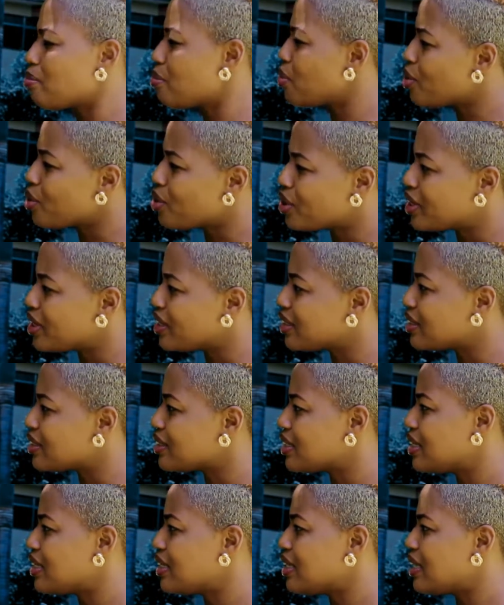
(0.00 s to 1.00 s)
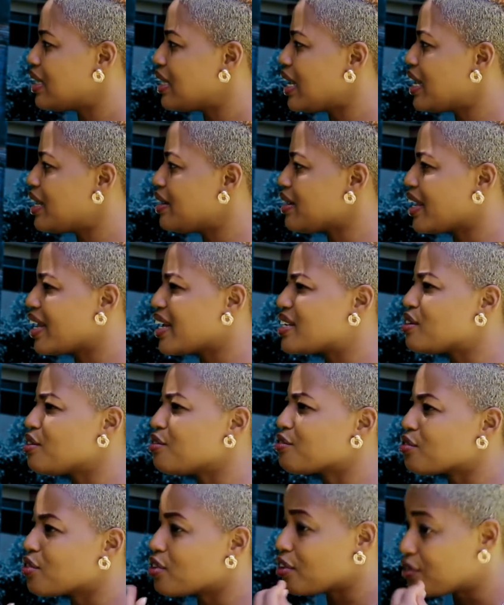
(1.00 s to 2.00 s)
more and get
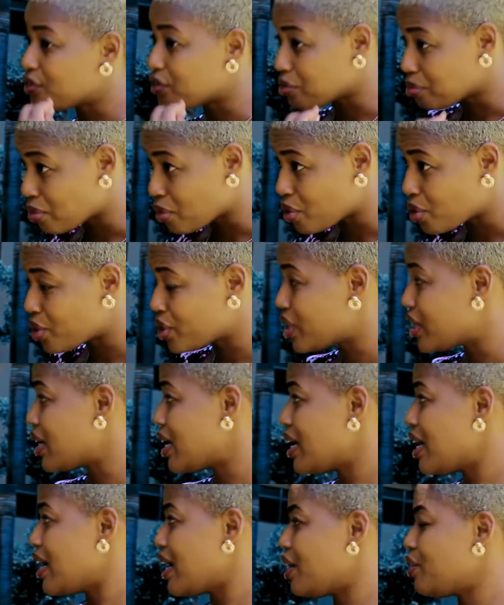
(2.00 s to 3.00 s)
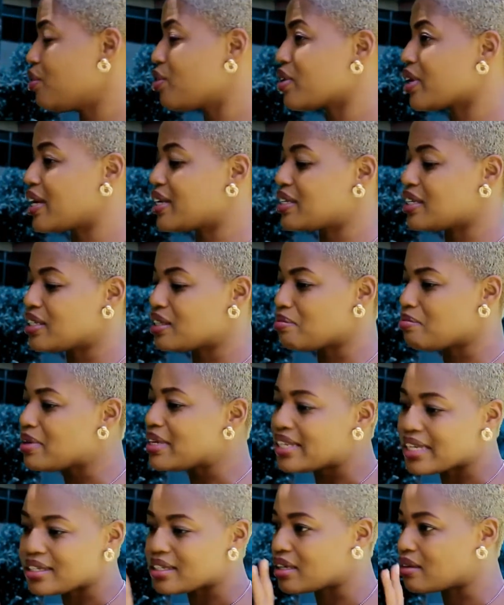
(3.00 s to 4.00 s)
involved more and not get
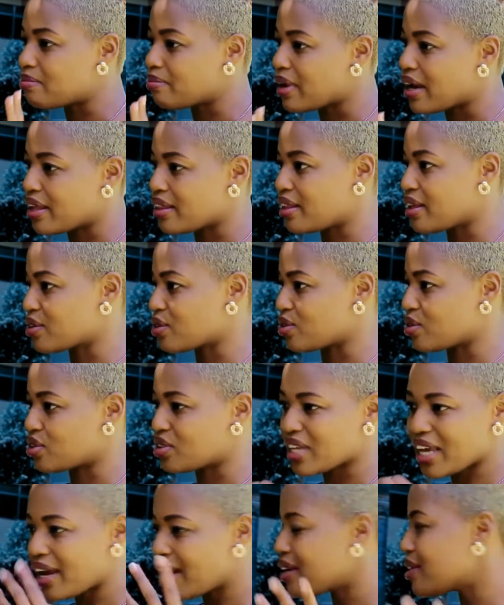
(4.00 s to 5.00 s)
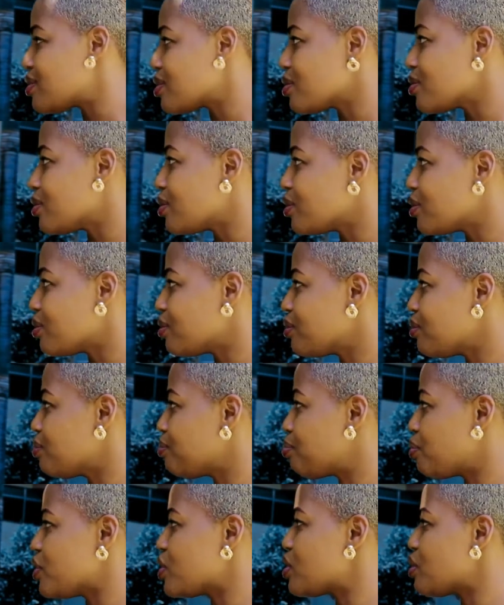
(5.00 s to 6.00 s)
intimidated by the societal
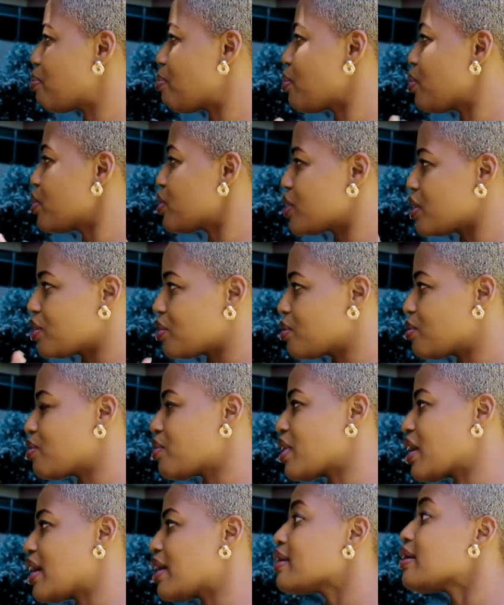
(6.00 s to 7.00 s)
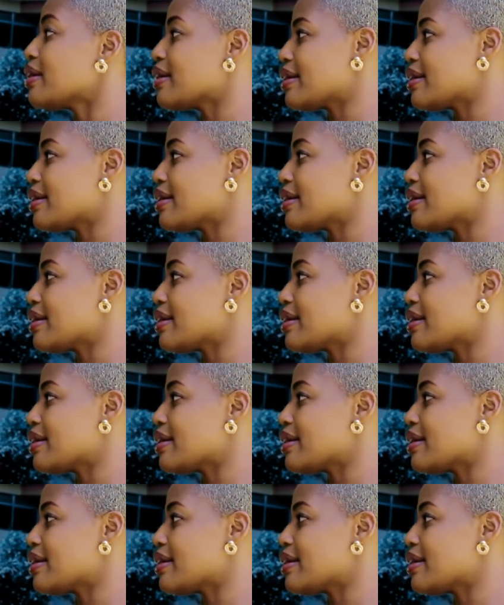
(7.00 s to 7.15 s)
principles and all that?